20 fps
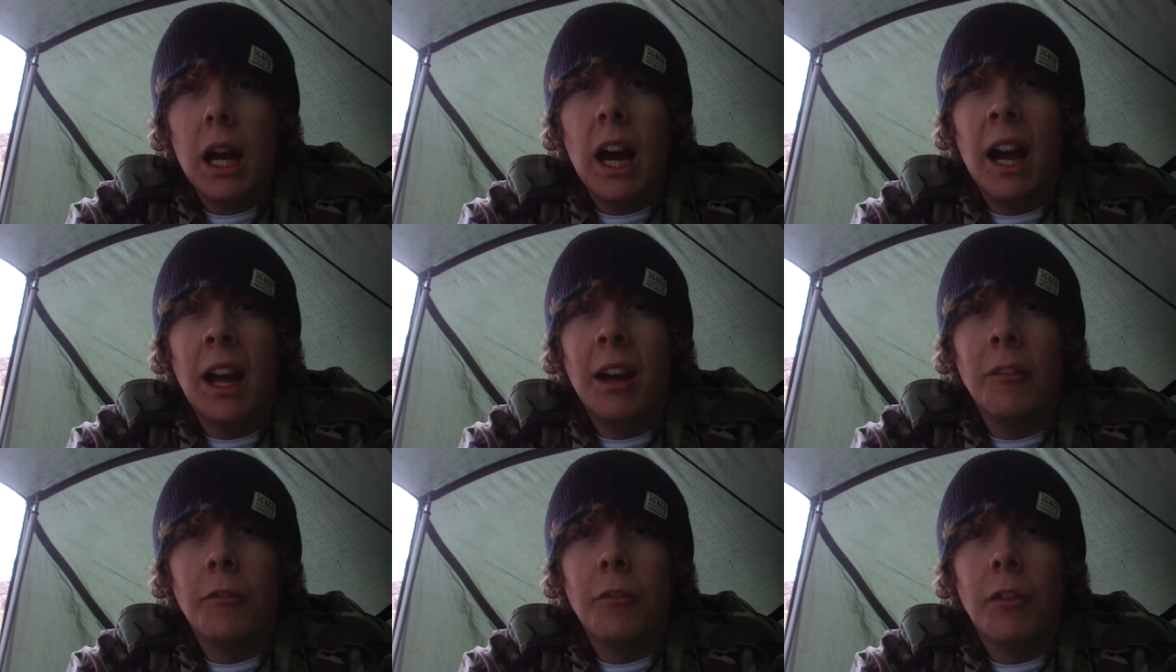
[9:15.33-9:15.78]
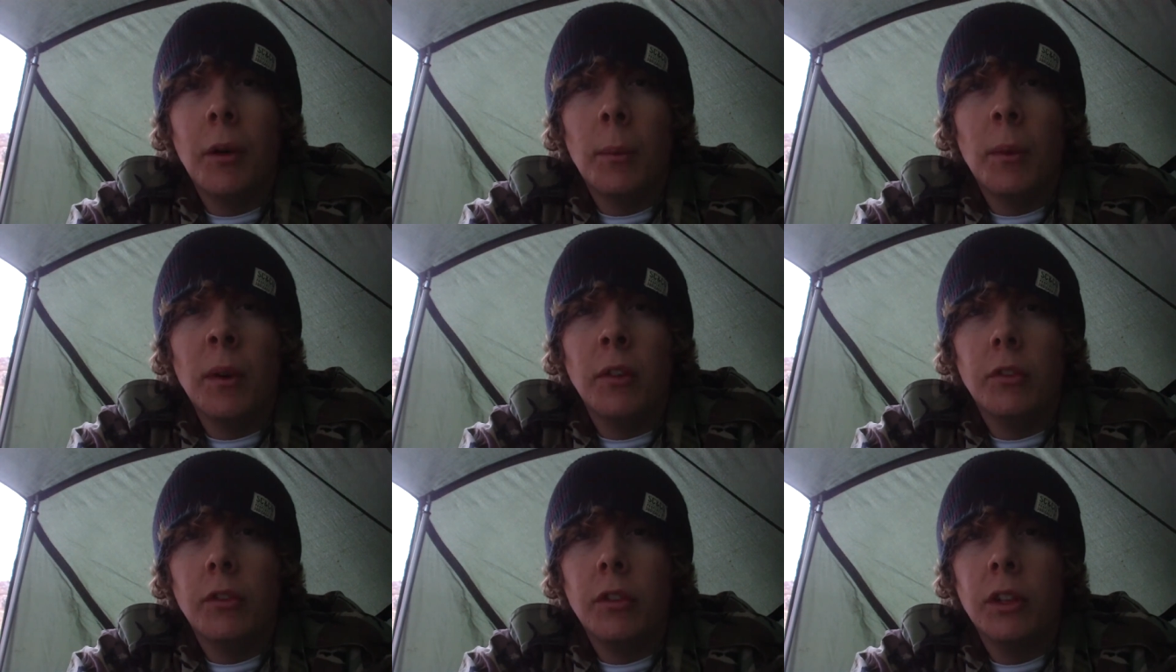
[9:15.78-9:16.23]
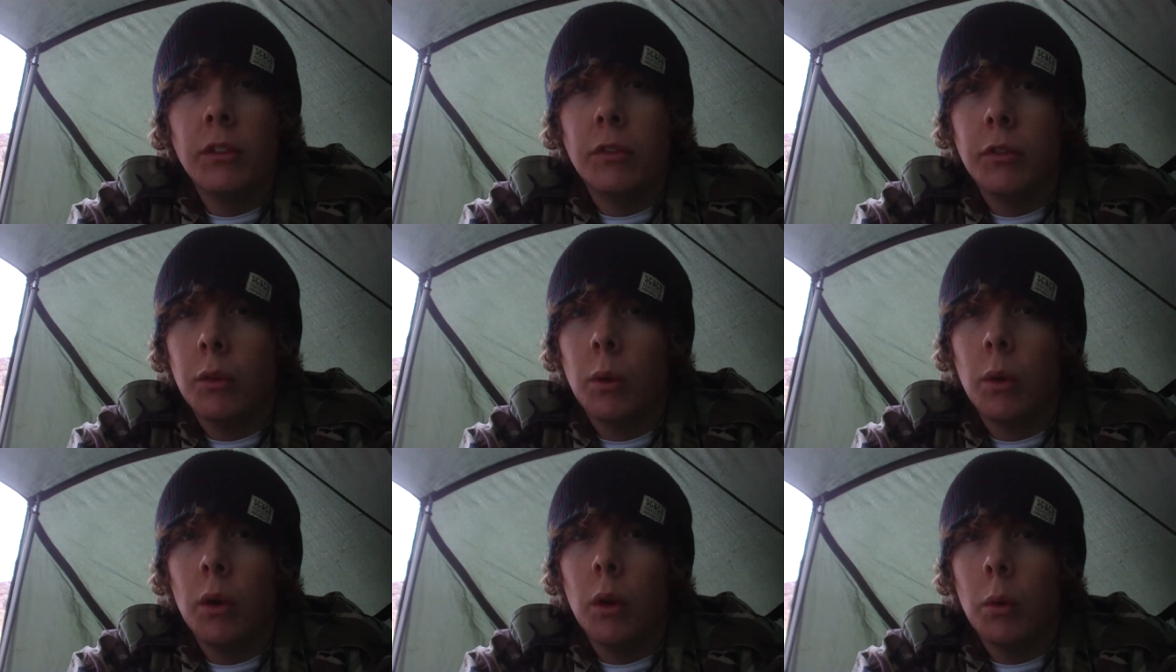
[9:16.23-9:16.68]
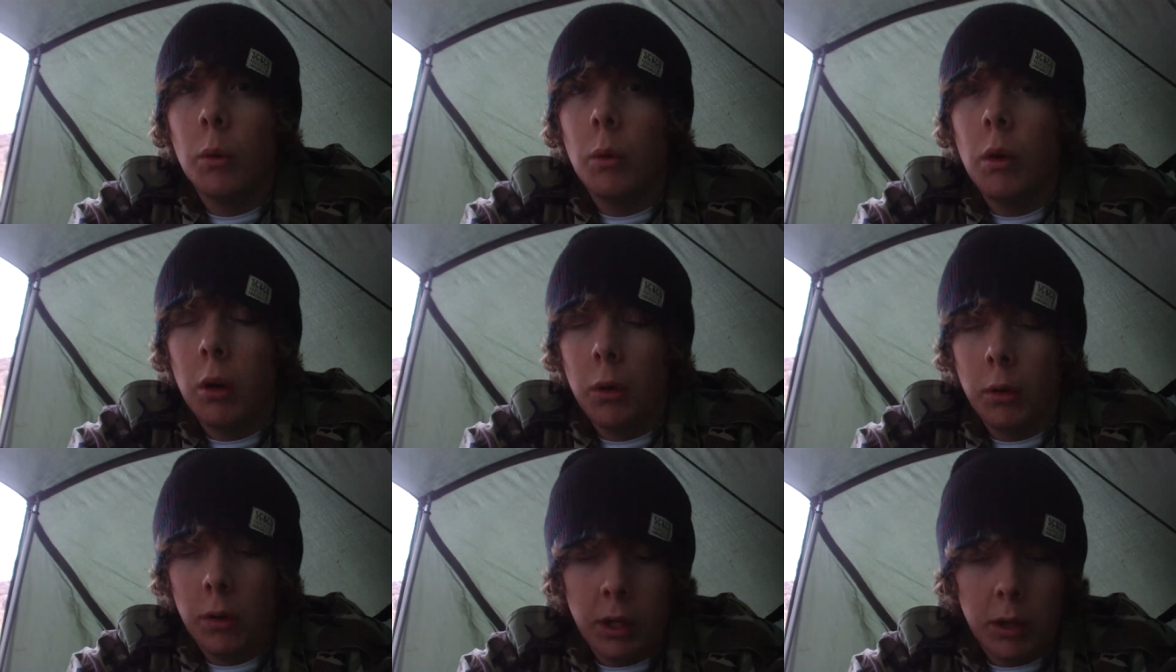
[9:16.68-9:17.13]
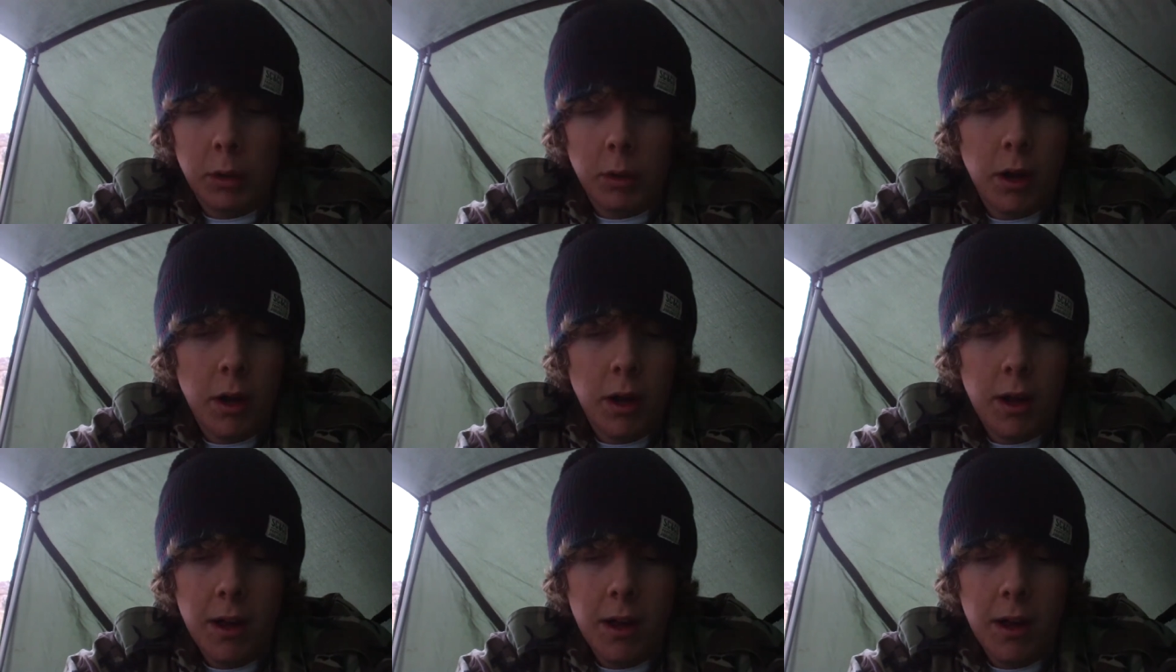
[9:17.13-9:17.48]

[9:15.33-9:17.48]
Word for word: I haven't felt my feet for quite a while now.